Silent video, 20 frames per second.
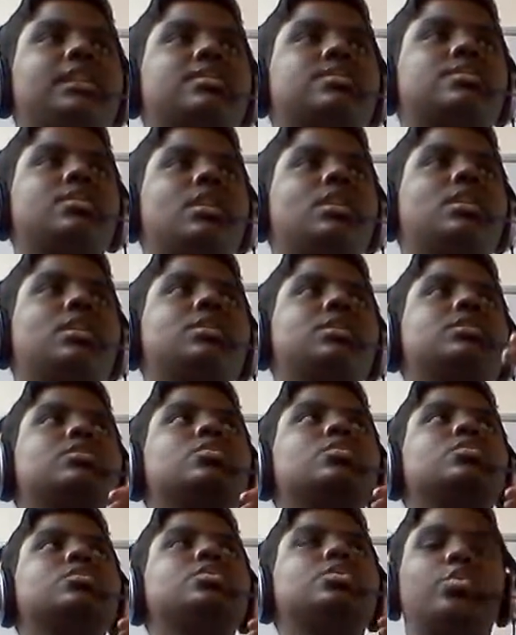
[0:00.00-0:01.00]
to
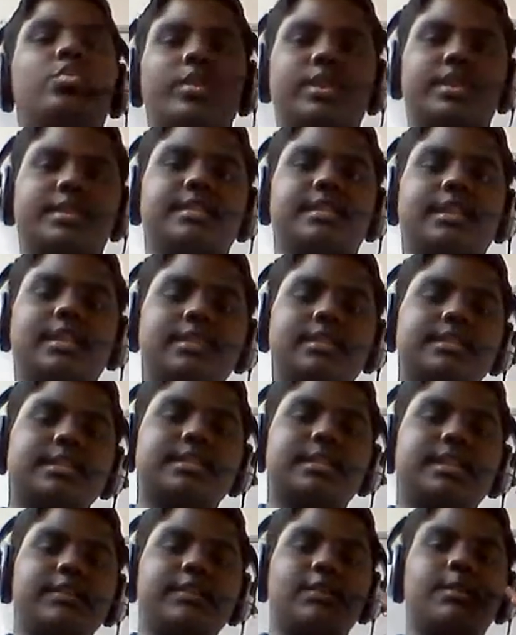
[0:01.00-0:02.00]
USA,
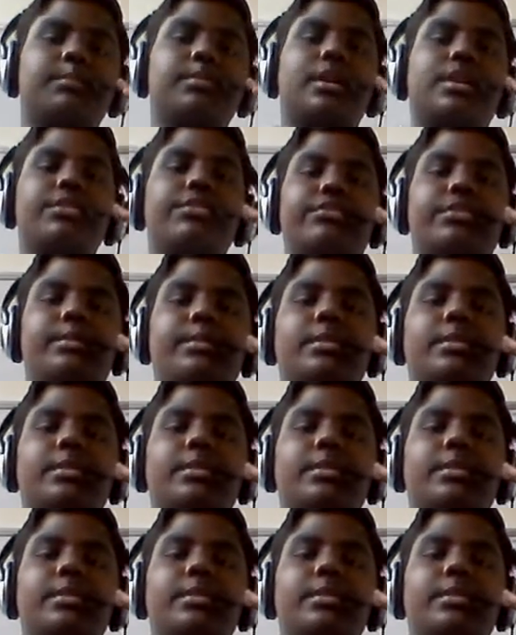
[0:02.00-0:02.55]
such a developed country,